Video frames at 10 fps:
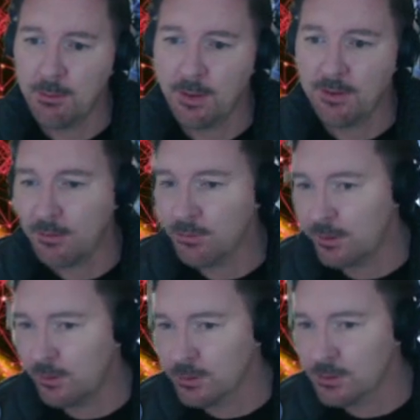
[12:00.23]
had that
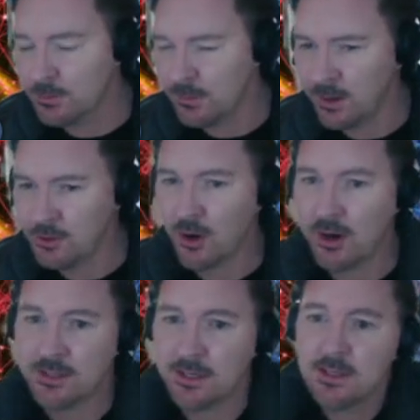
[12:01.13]
really awesome try
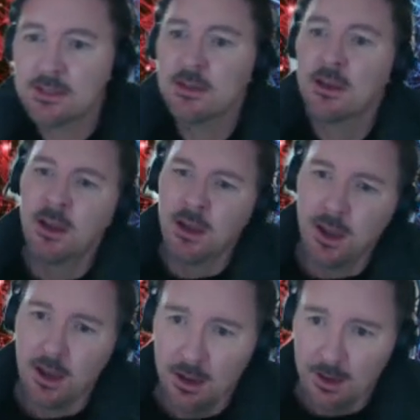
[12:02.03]
assist.
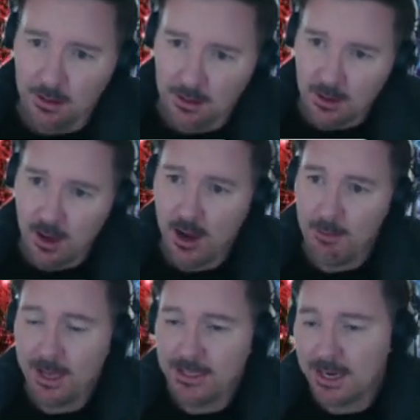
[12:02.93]

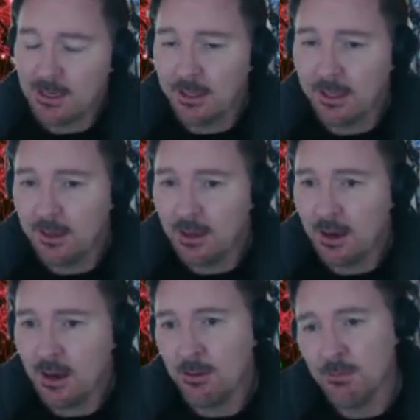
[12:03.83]
Our tackling,
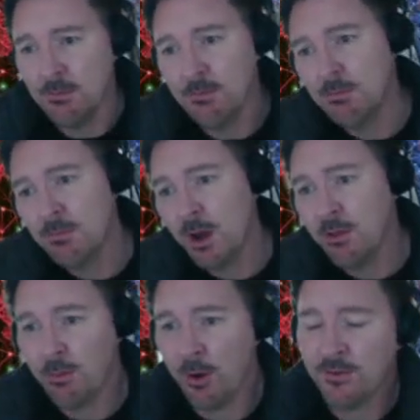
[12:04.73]
I
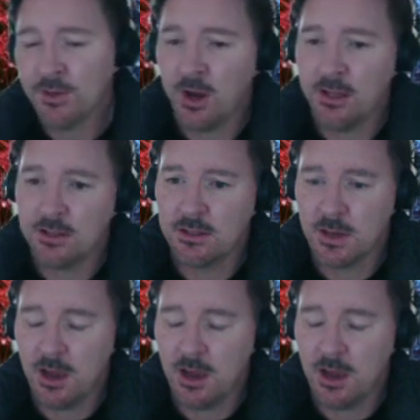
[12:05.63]
thought both sides,